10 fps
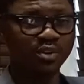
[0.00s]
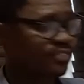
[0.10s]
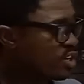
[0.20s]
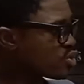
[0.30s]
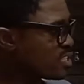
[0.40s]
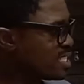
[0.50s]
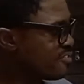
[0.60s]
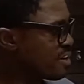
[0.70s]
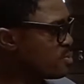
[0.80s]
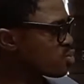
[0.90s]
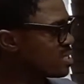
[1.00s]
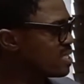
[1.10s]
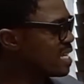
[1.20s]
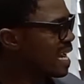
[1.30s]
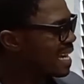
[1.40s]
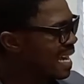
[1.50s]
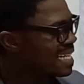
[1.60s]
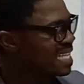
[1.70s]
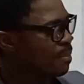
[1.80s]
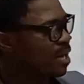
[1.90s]
Revaluation is different between the
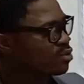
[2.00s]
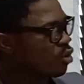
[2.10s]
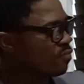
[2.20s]
carrying amount